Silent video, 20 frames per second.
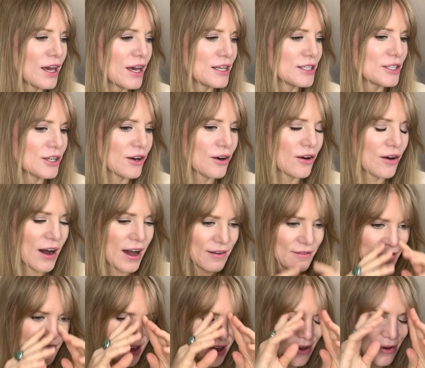So
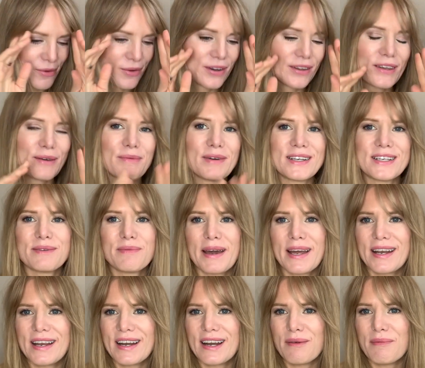I've really been
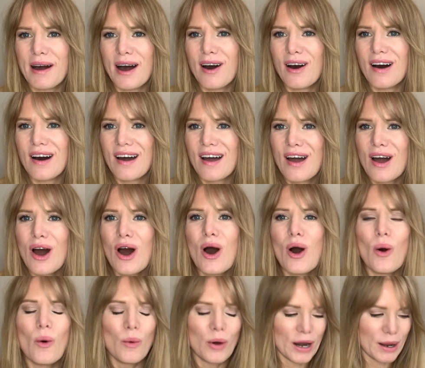debating about
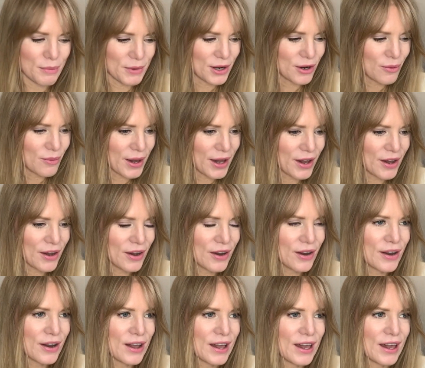what I'm going to
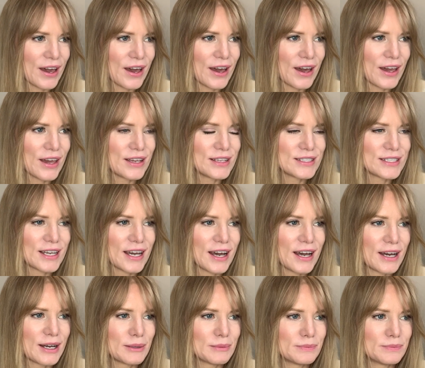wear, and
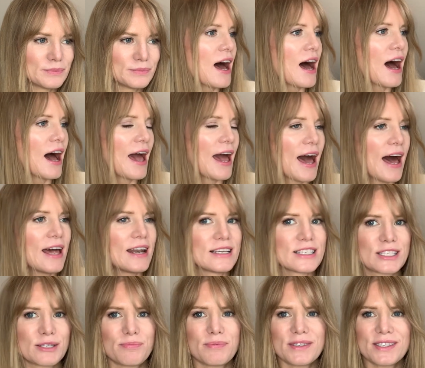I had a
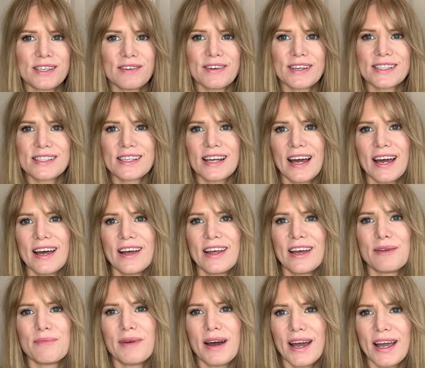specific style
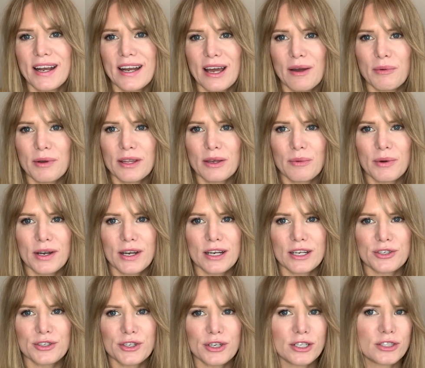in mind. I really wanted a
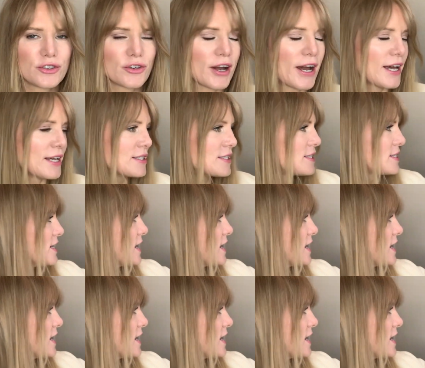shirt dress,